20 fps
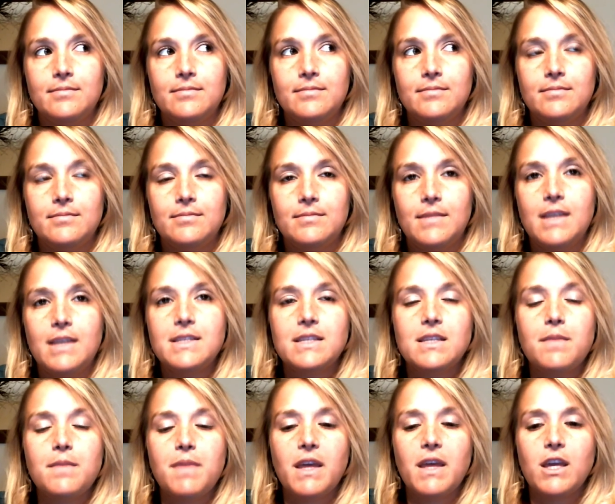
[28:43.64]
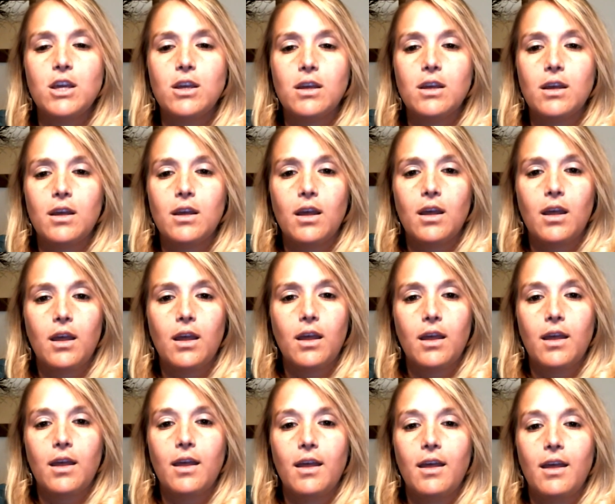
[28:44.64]
You don't have. Is it something you don't have a
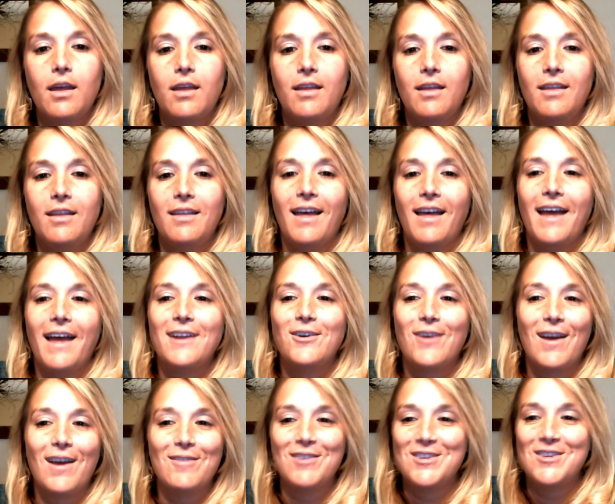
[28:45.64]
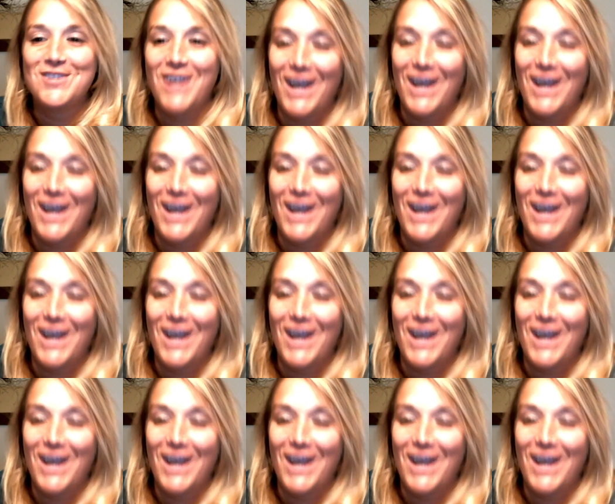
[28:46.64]
checkbook? So I don't. I don't have a